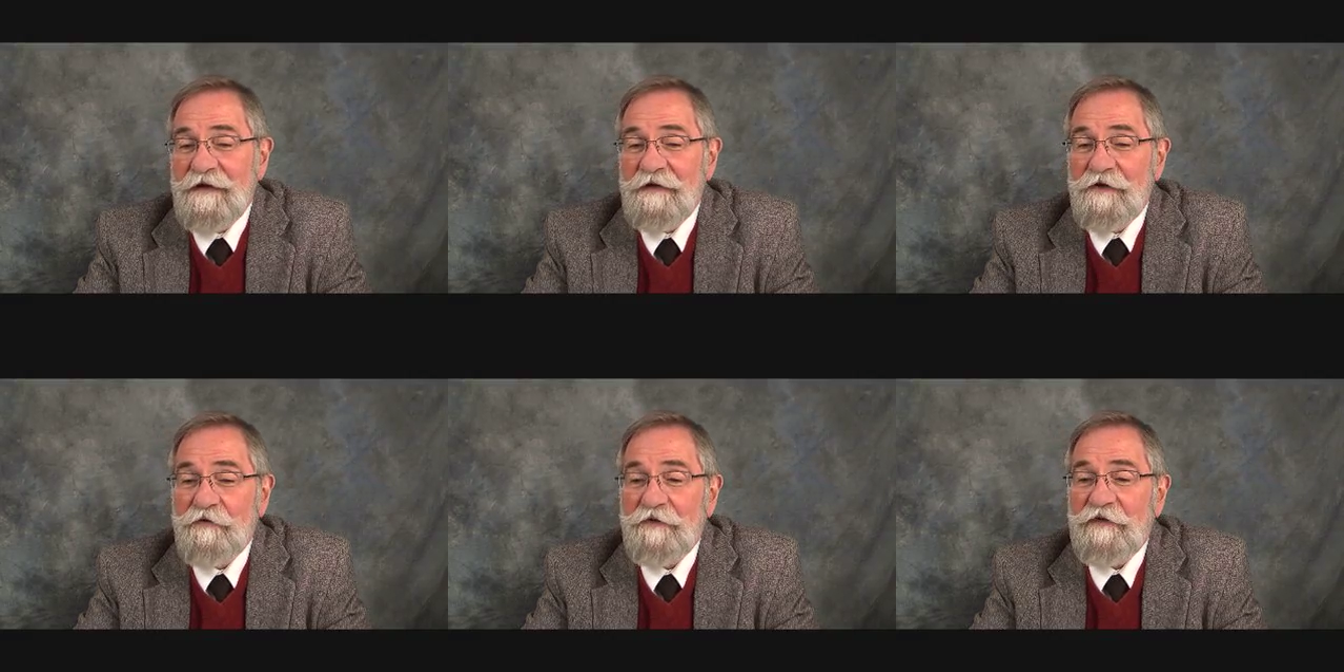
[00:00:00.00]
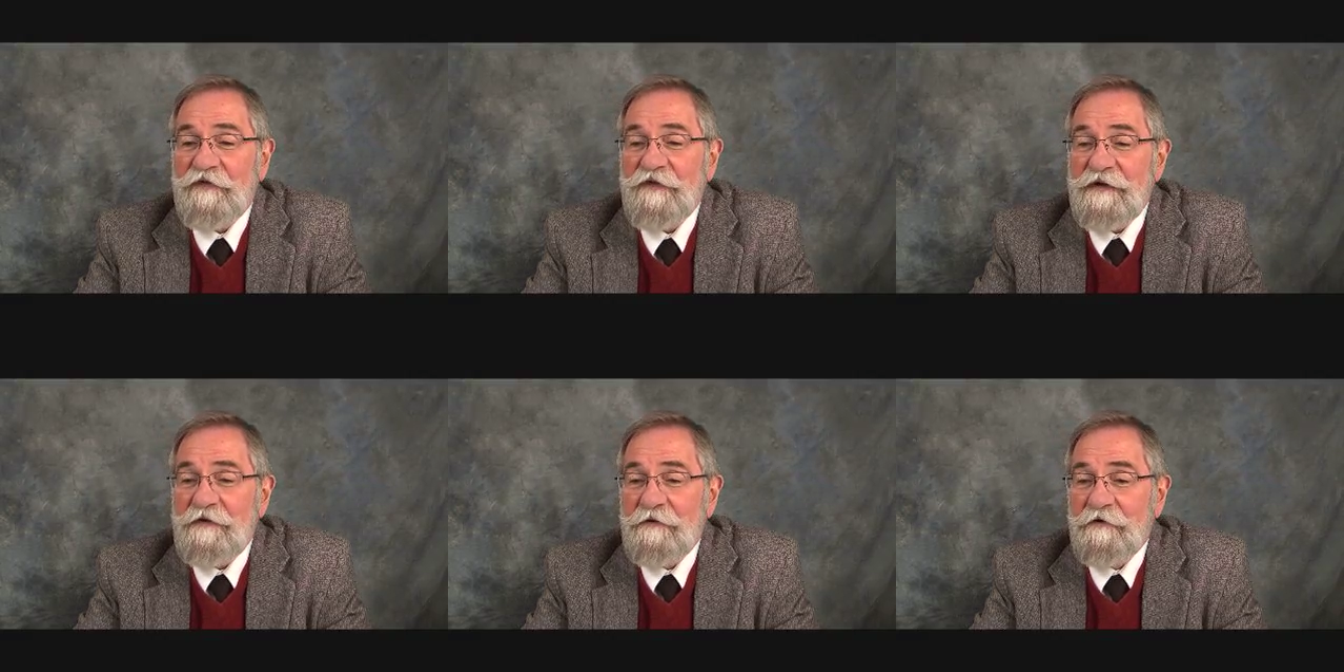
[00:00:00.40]
And you would
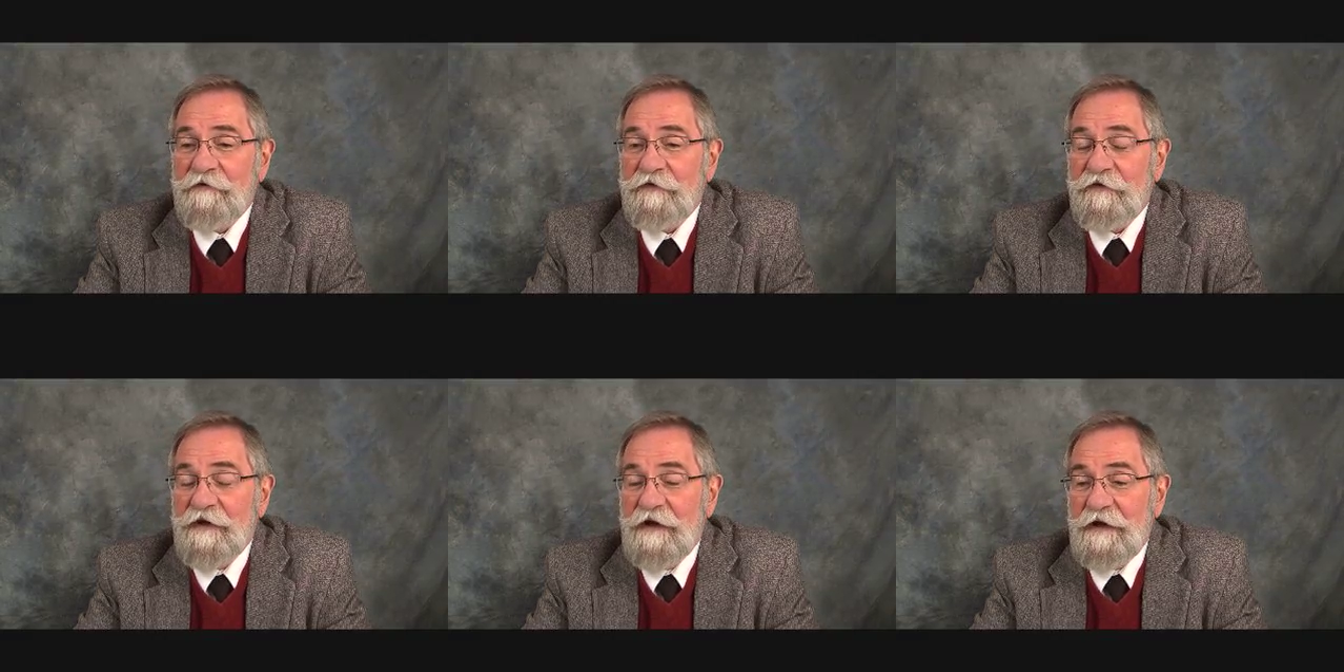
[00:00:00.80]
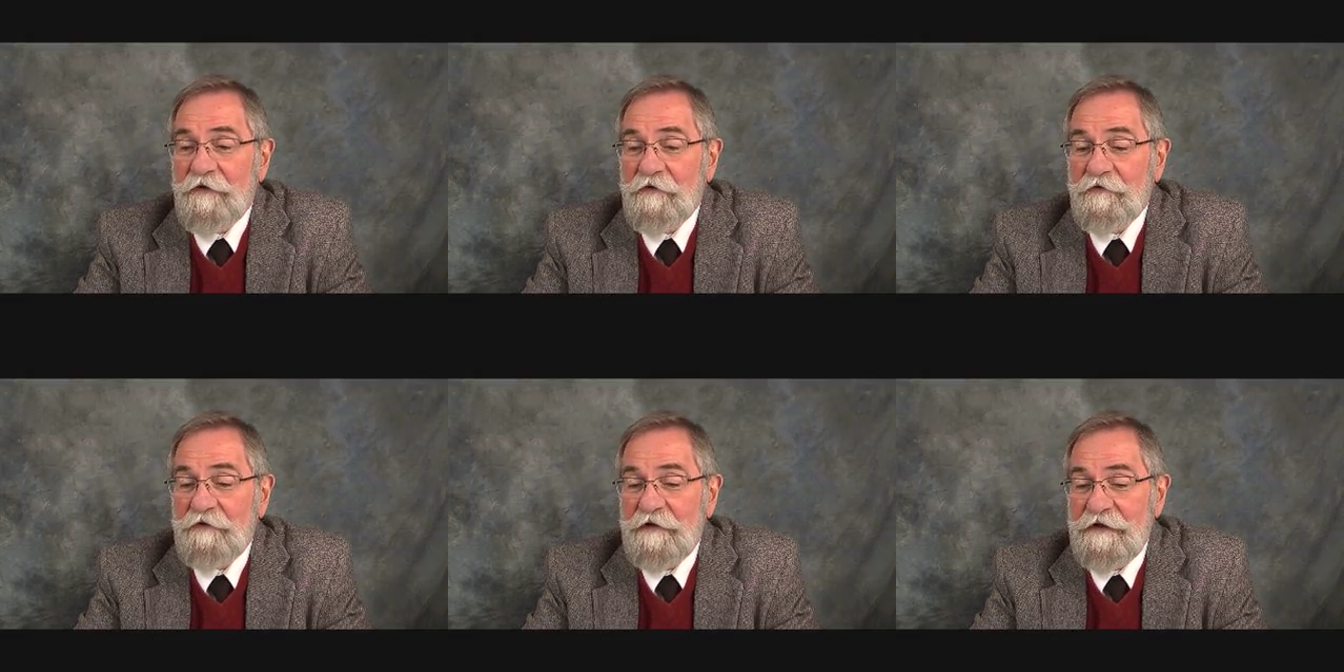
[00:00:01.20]
see those not
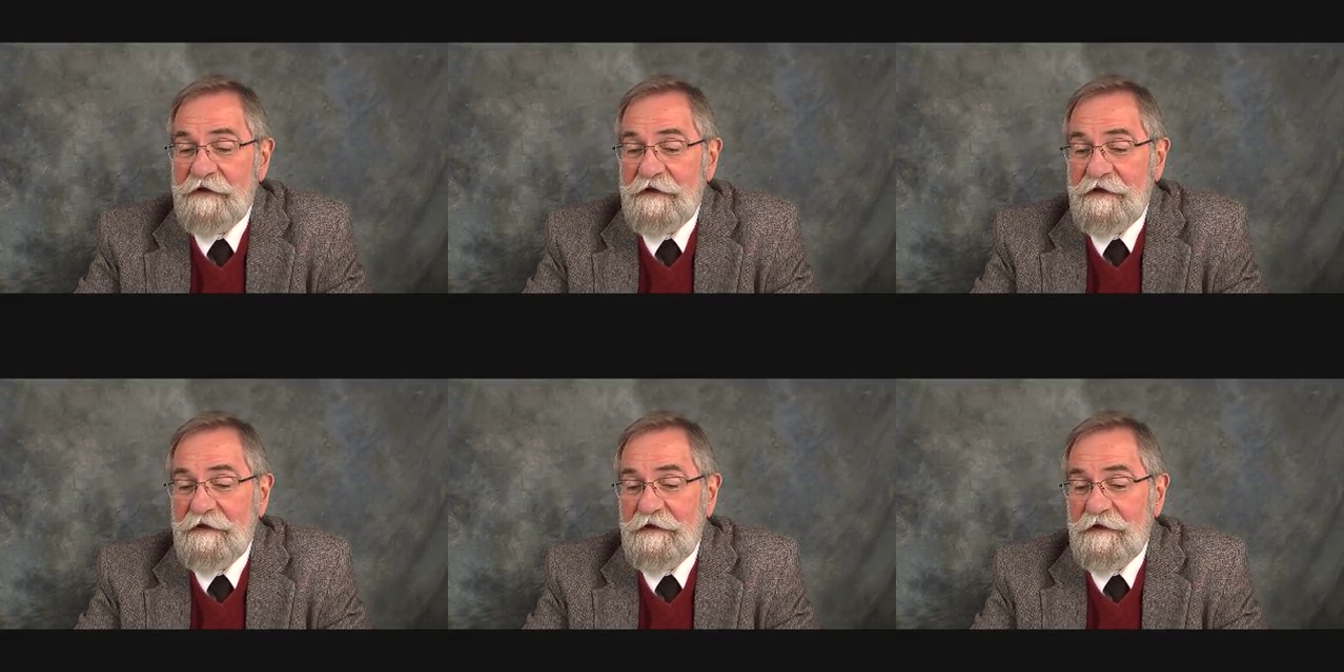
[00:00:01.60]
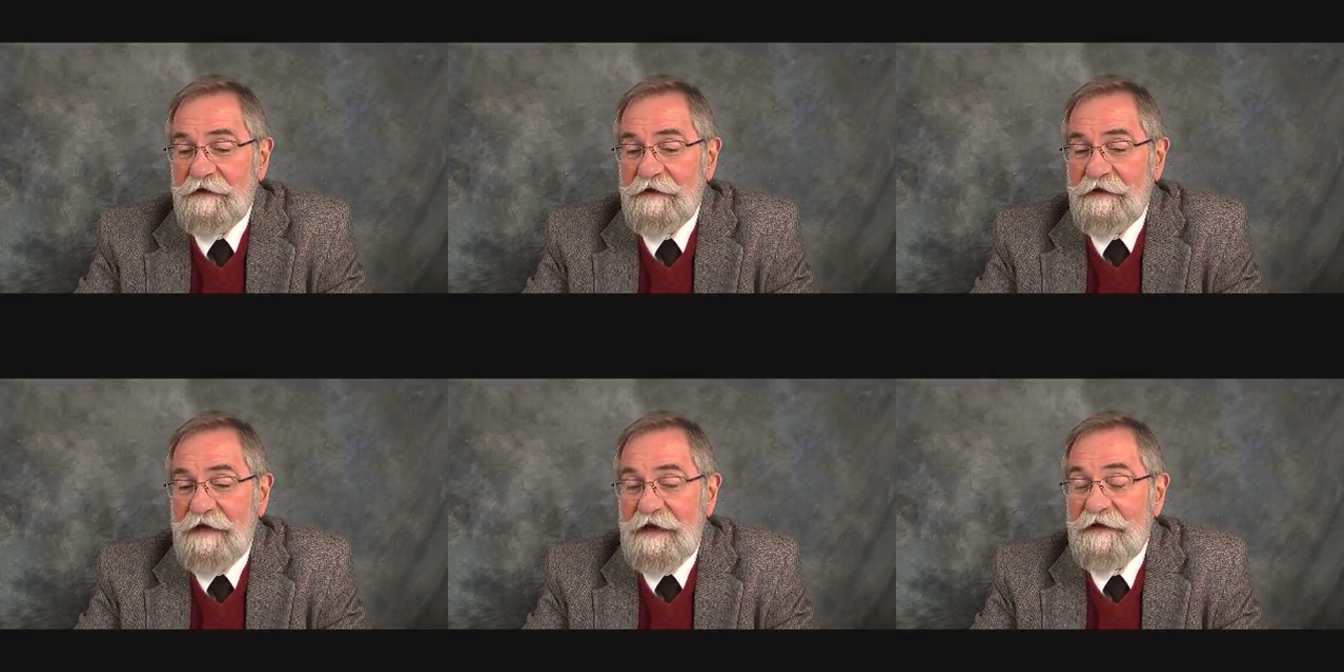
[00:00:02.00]
only
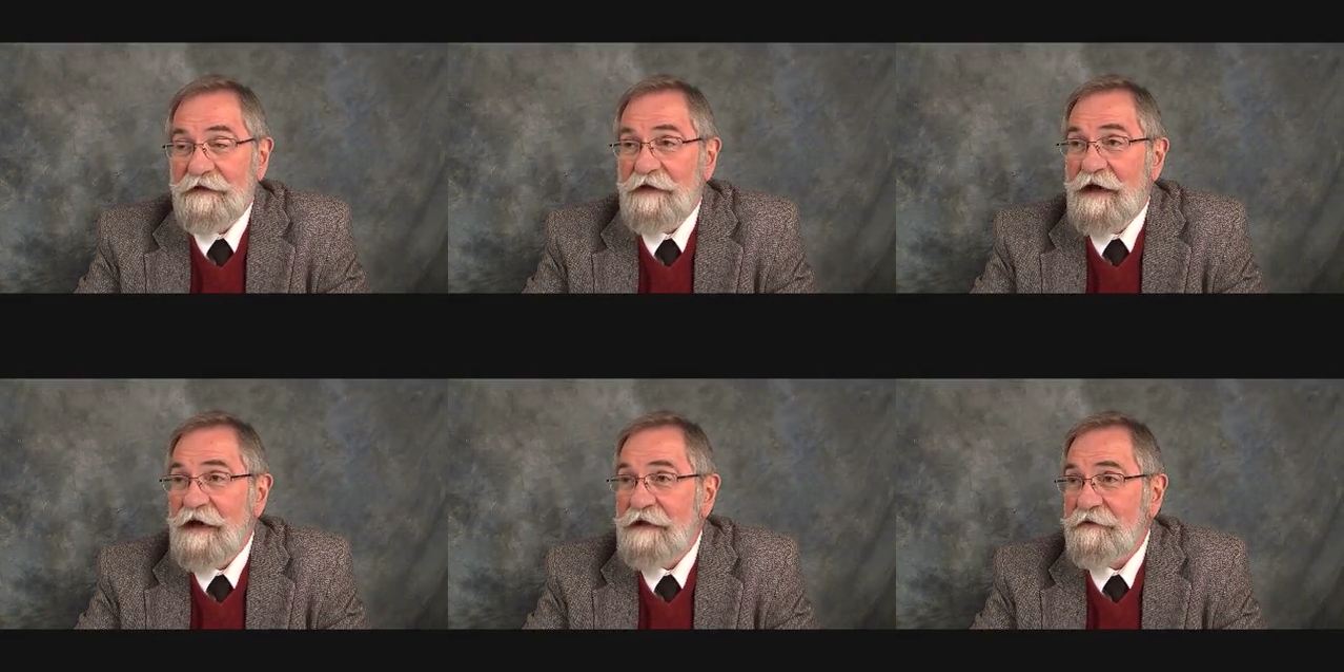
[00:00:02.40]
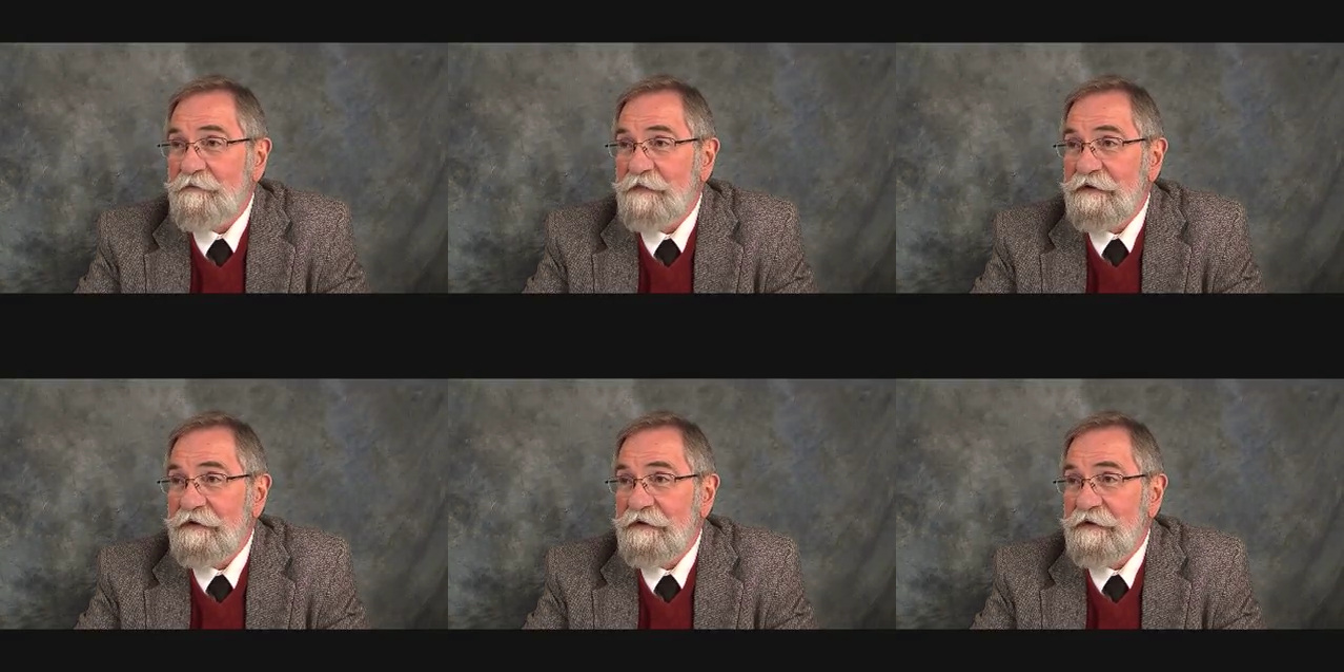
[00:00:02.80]
uh, at night,